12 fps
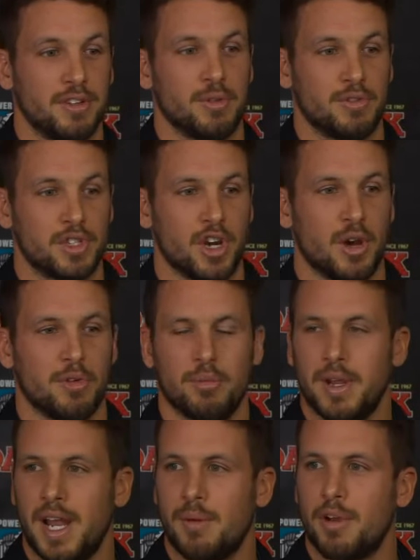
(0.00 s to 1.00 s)
we've shown we've
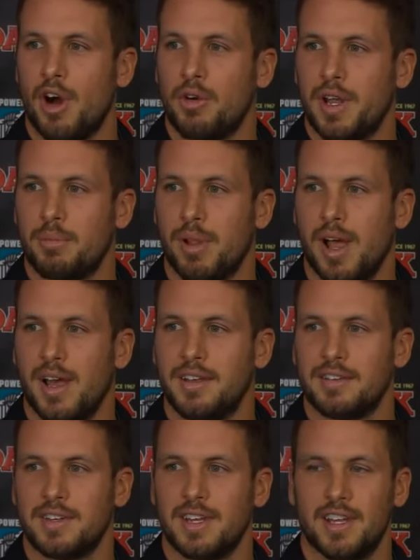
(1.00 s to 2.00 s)
been able to hold our
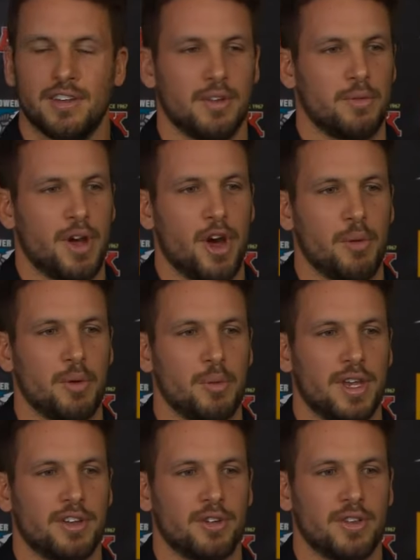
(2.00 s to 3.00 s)
players, and we're hoping we
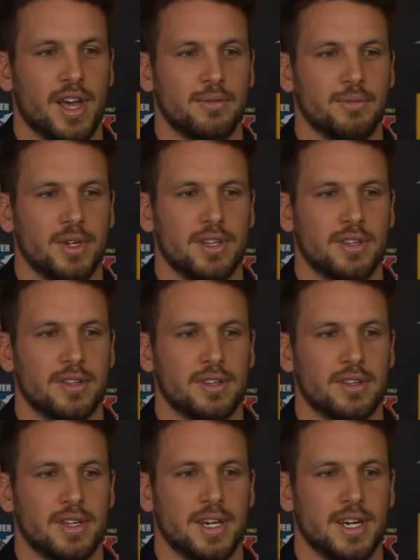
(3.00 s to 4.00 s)
can do that with
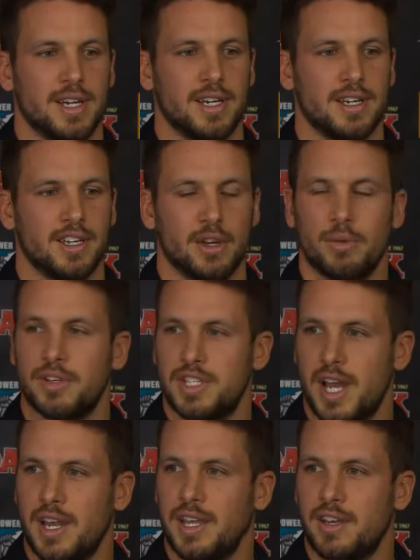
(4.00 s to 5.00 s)

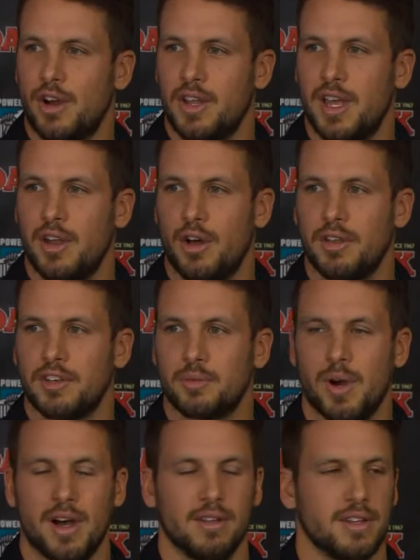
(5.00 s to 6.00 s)
Chaddy and Ollie as
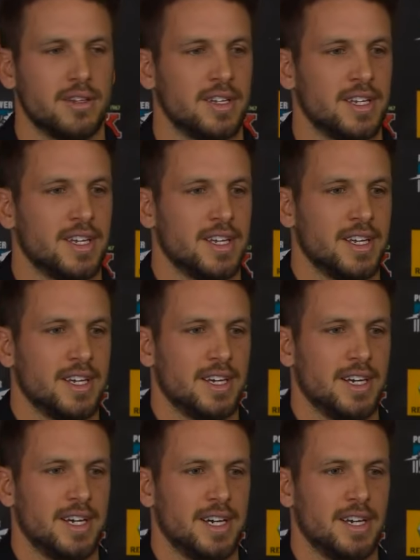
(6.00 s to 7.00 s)
well, and
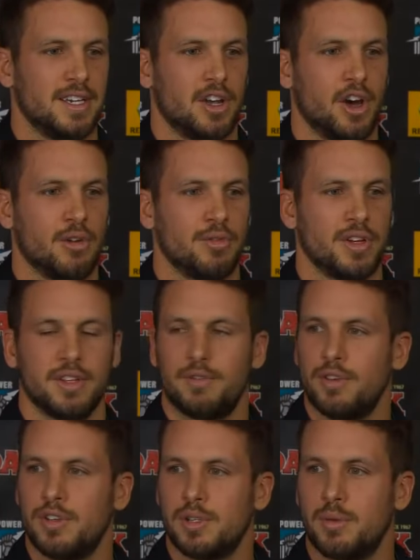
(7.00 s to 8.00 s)
hopefully in the
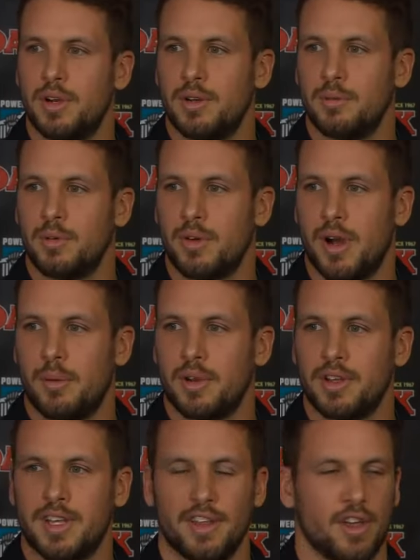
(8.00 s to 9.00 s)
future we're able
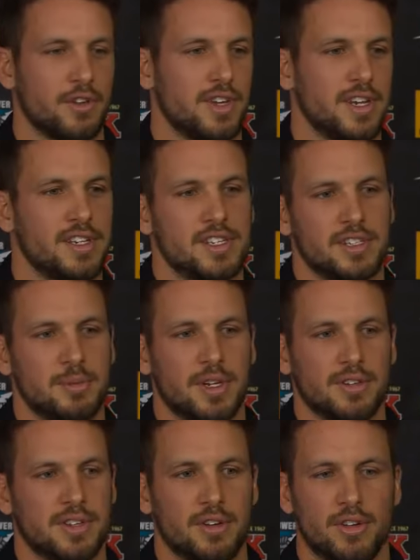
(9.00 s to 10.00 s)
to get those signatures,
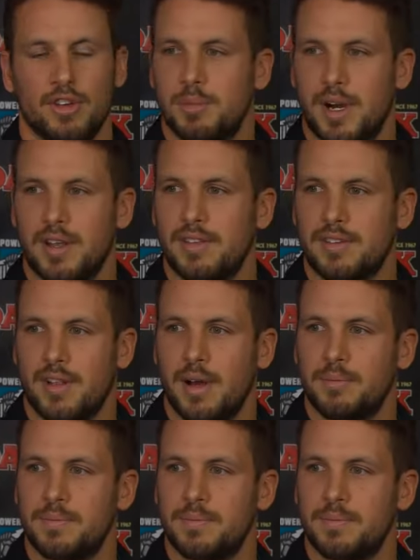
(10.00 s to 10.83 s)
because they're a huge part of this club.